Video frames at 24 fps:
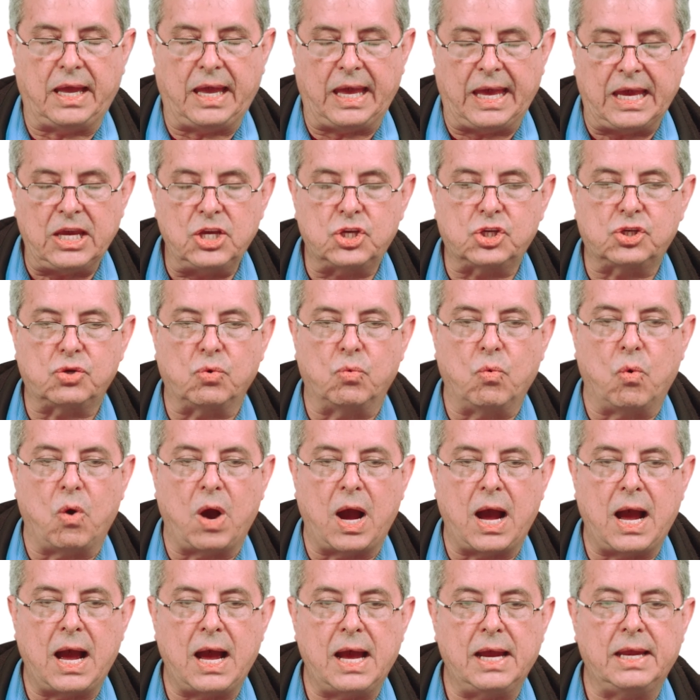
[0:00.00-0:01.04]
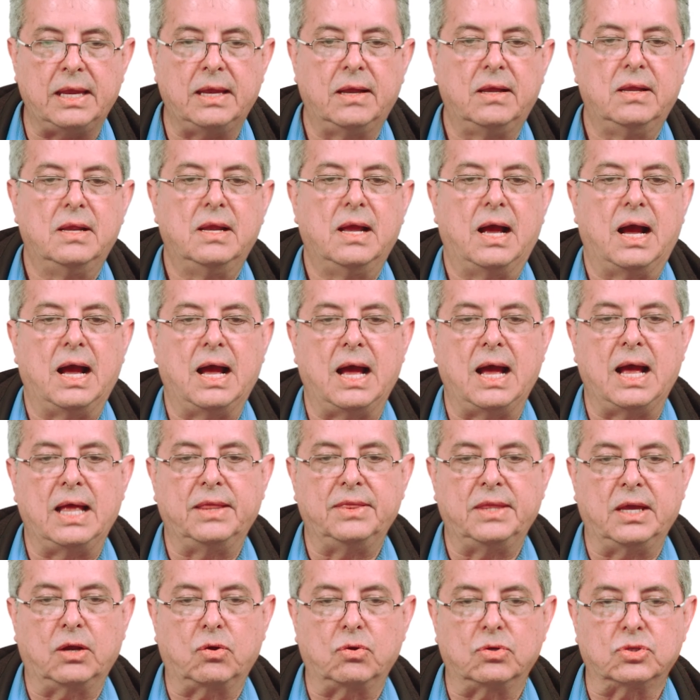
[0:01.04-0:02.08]
hy,
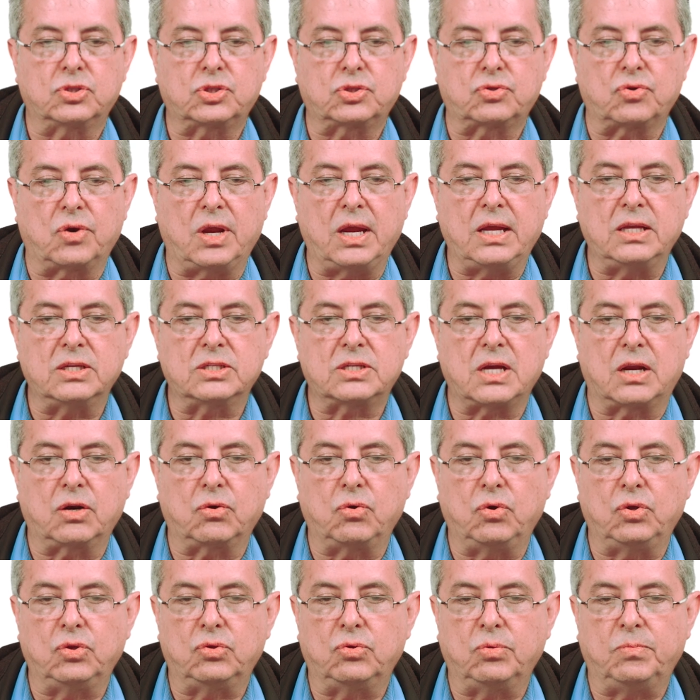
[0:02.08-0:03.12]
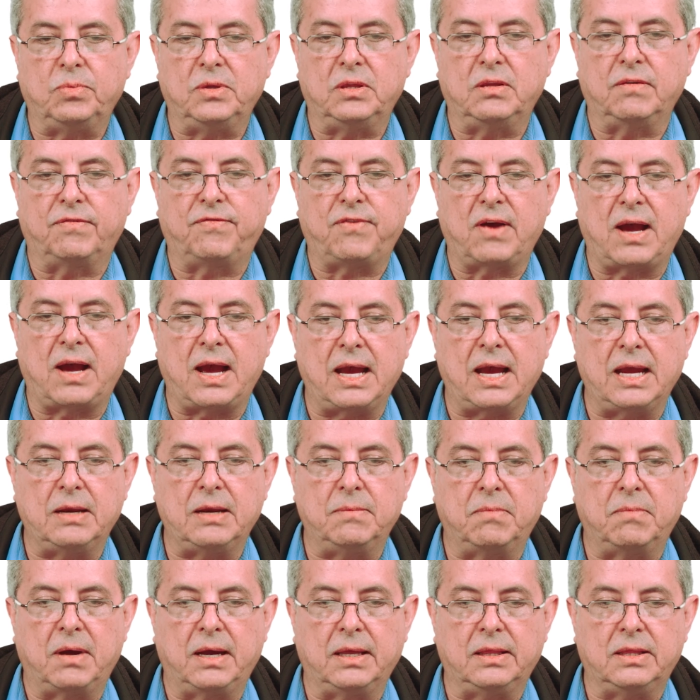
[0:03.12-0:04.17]
and the constraints are going to be
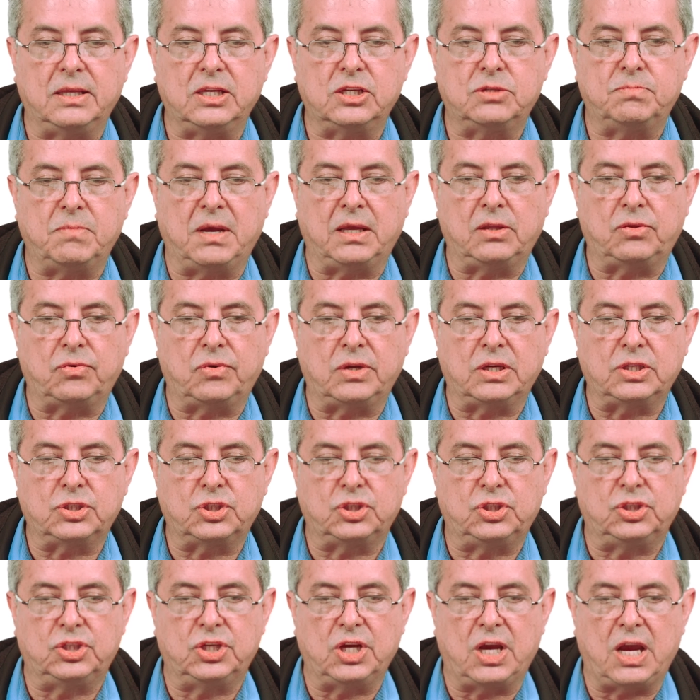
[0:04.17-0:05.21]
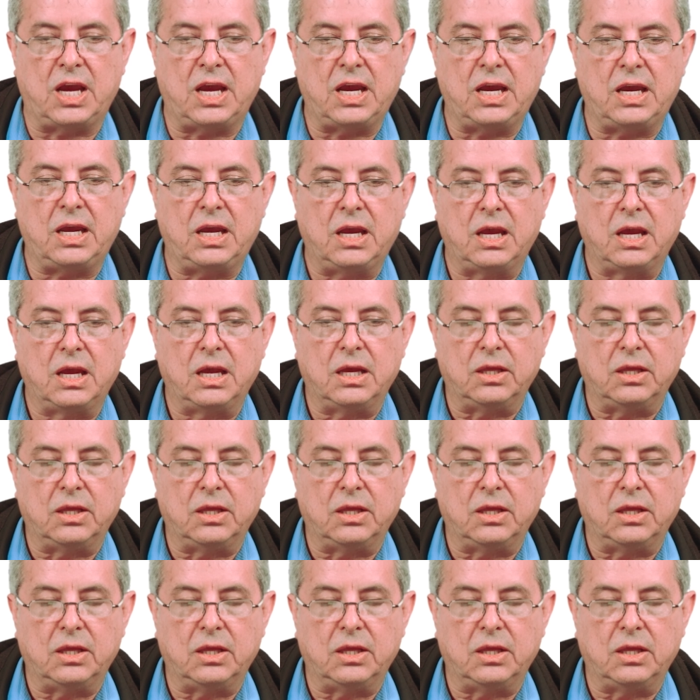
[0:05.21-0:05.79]
defined by this matrix gy